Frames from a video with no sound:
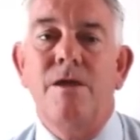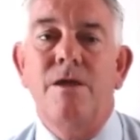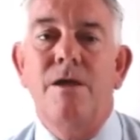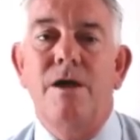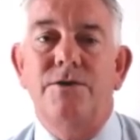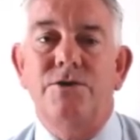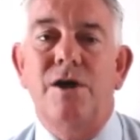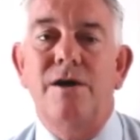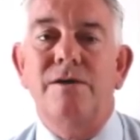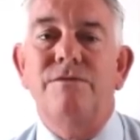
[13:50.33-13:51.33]
The
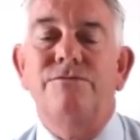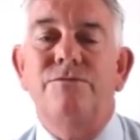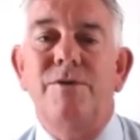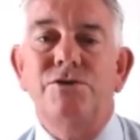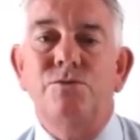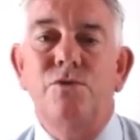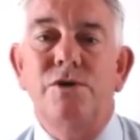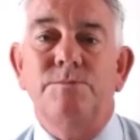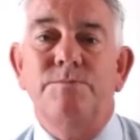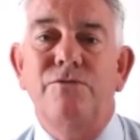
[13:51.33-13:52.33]
sharing of information works
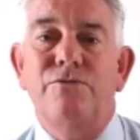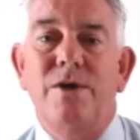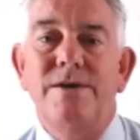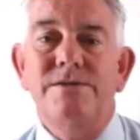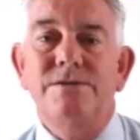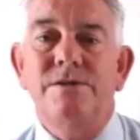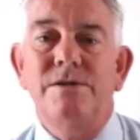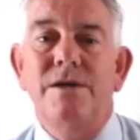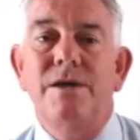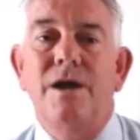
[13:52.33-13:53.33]
both ways,
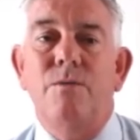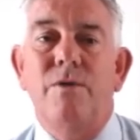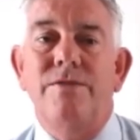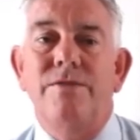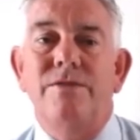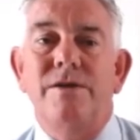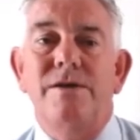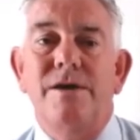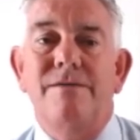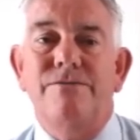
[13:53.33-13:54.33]
and when
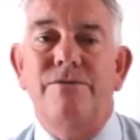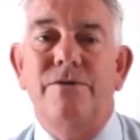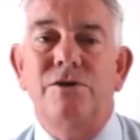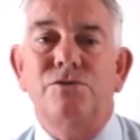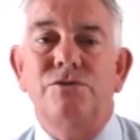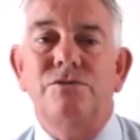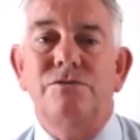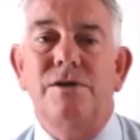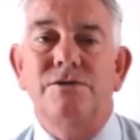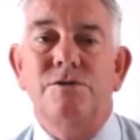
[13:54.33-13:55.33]
the Financial
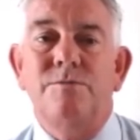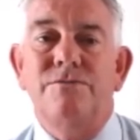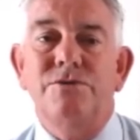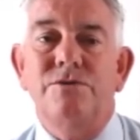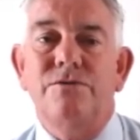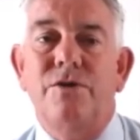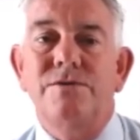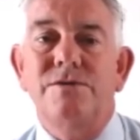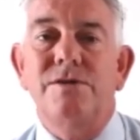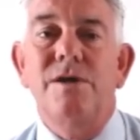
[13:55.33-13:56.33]
Supervision
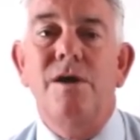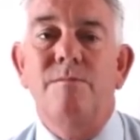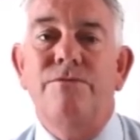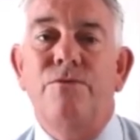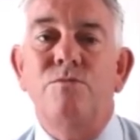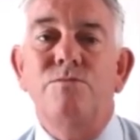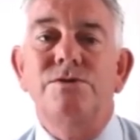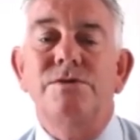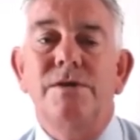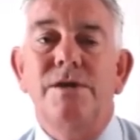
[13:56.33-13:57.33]
Authority performs
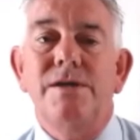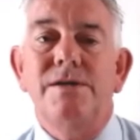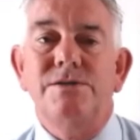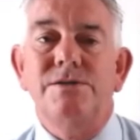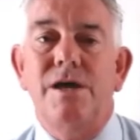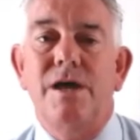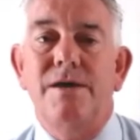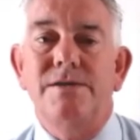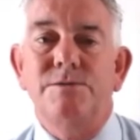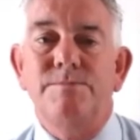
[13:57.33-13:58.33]
its
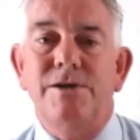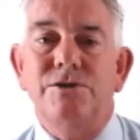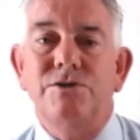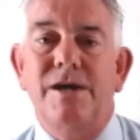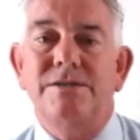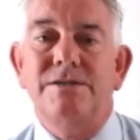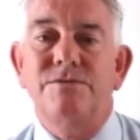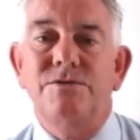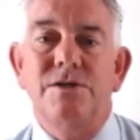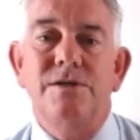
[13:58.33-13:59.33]
inspection
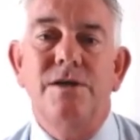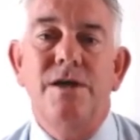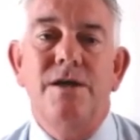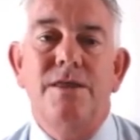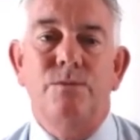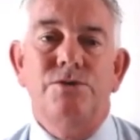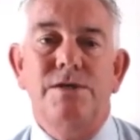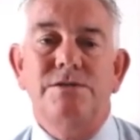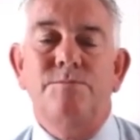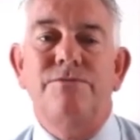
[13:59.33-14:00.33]
activity, they will seek
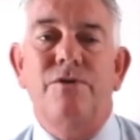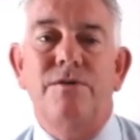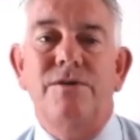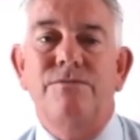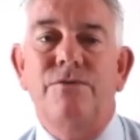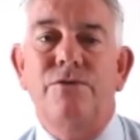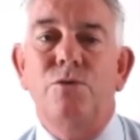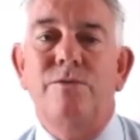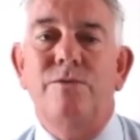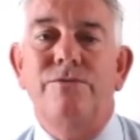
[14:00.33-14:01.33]
to provide the FIU
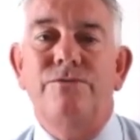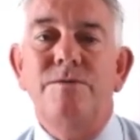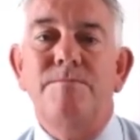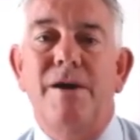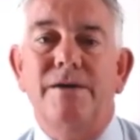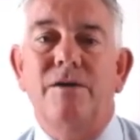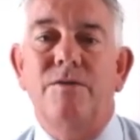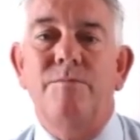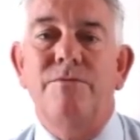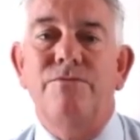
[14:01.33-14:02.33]
with feedback on the
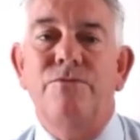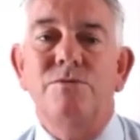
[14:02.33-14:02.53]
performance